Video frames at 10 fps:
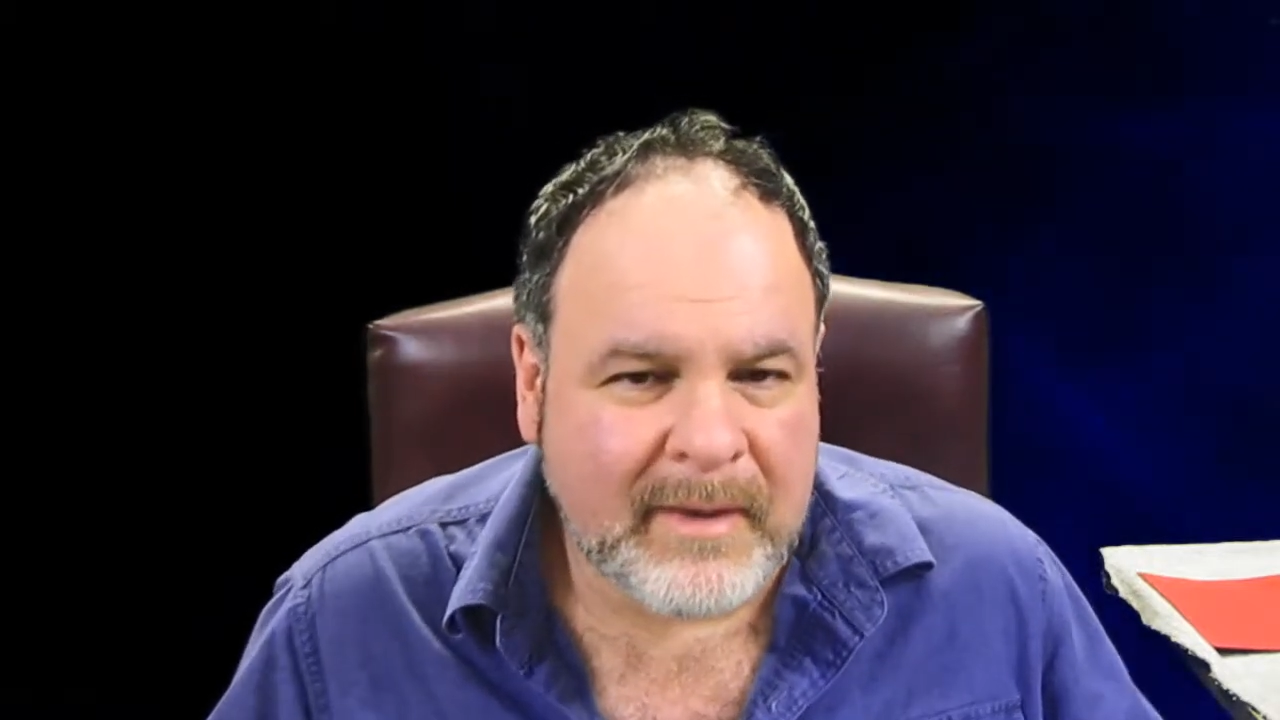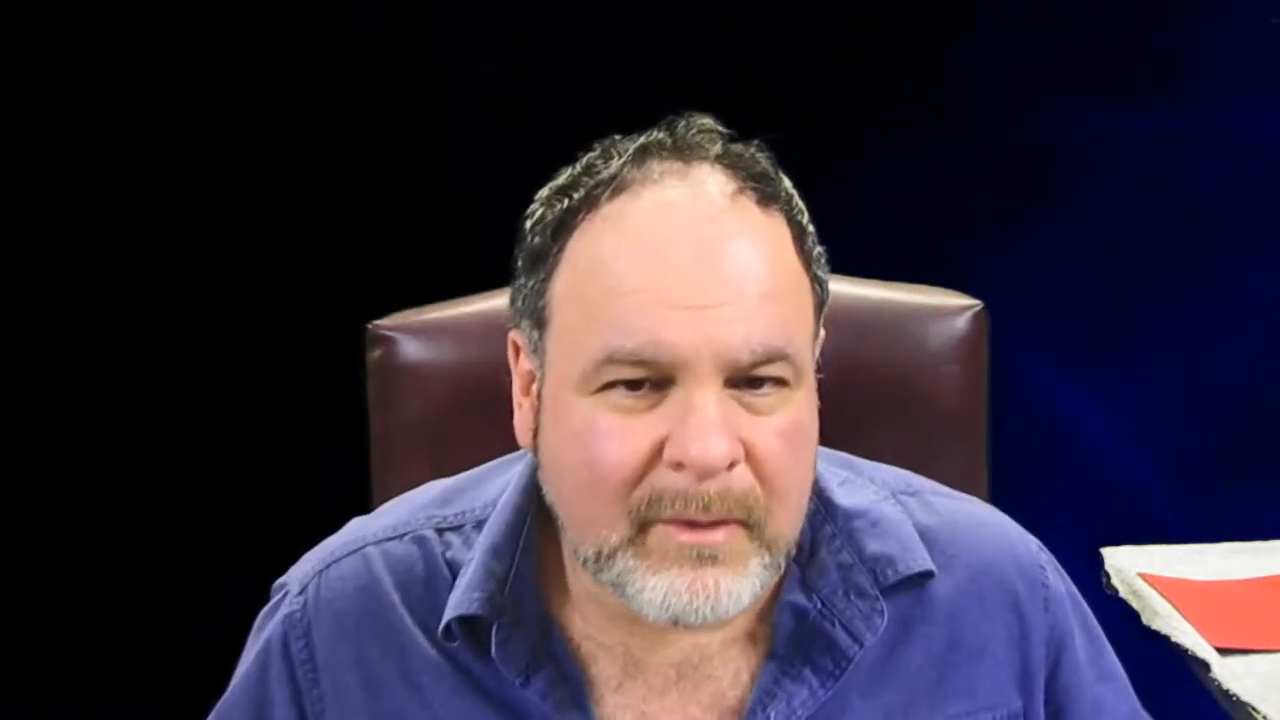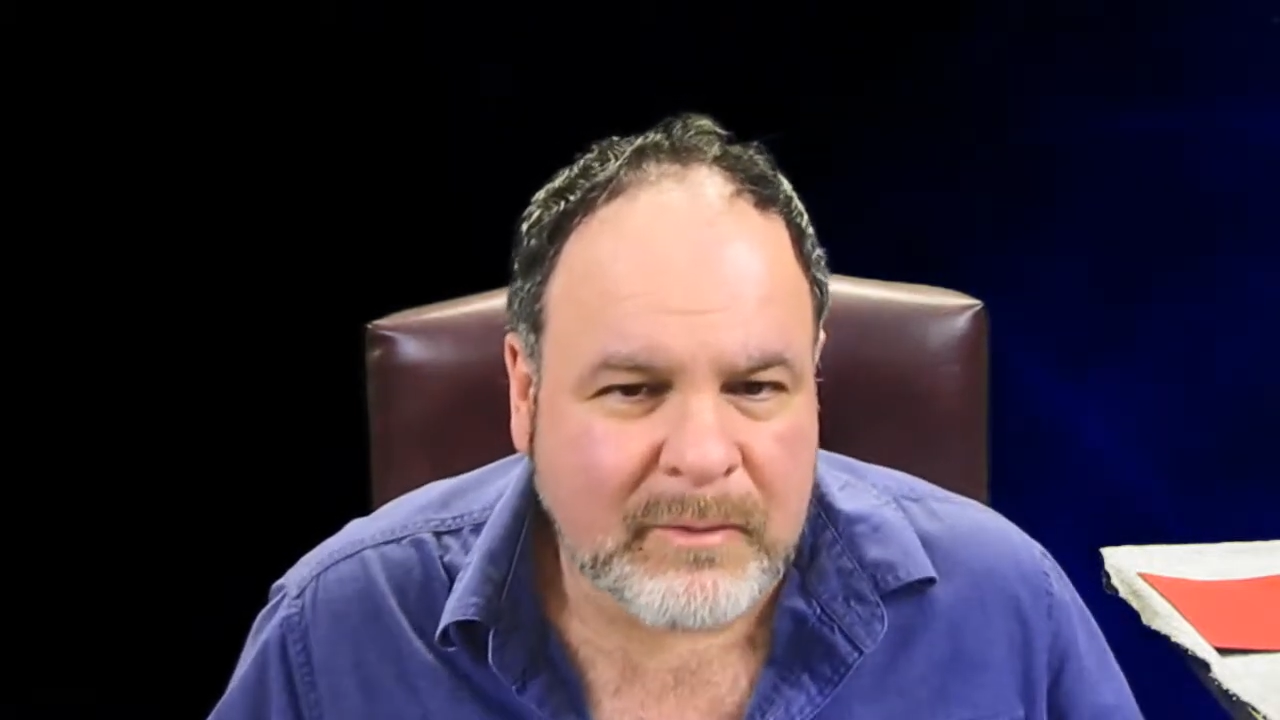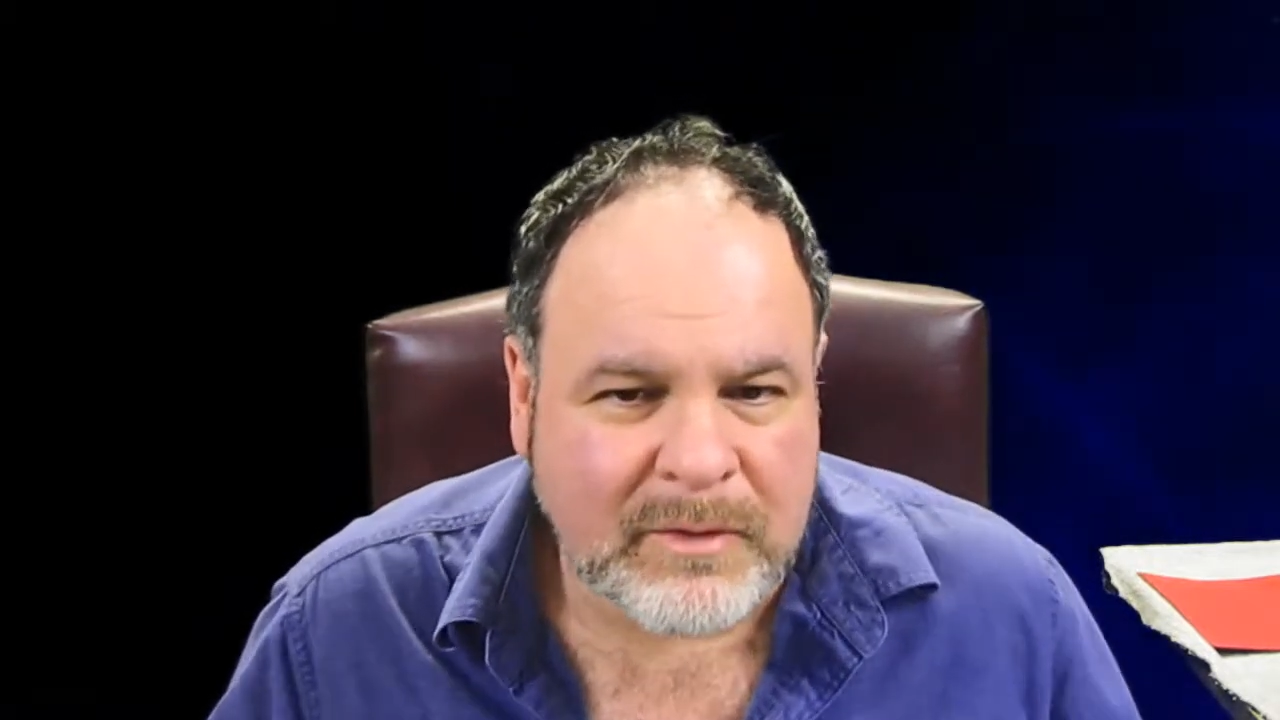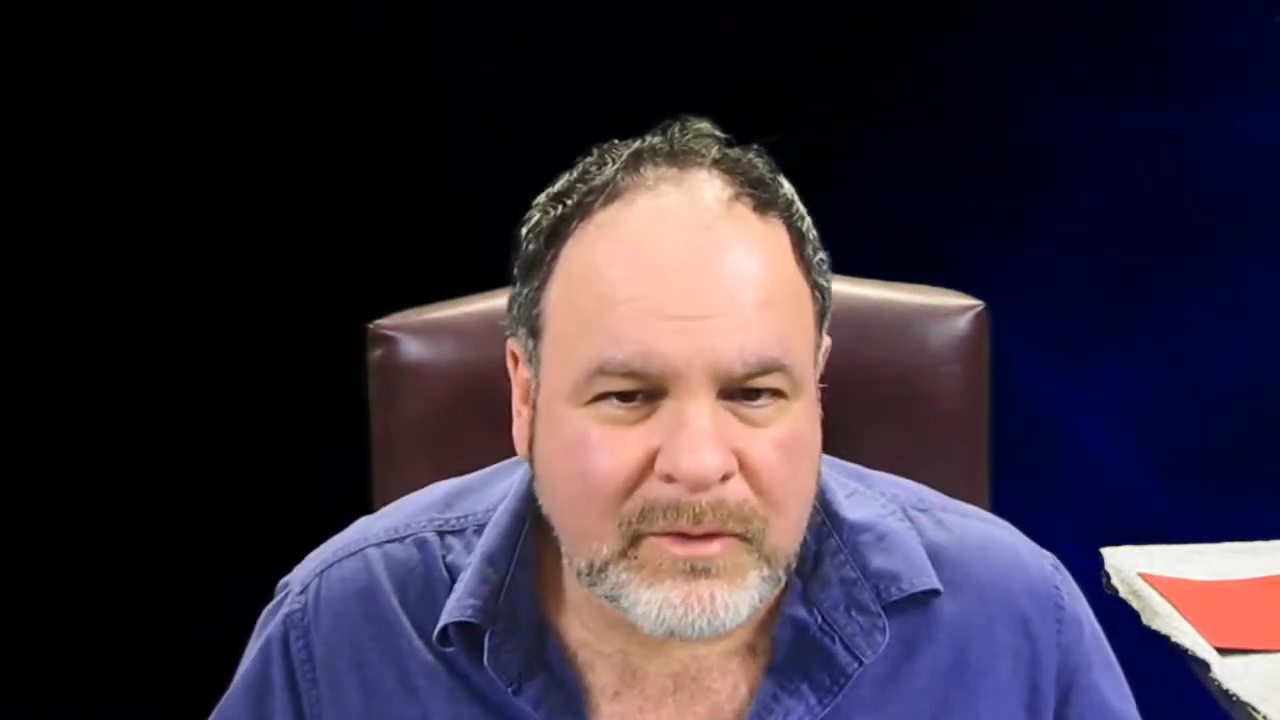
it was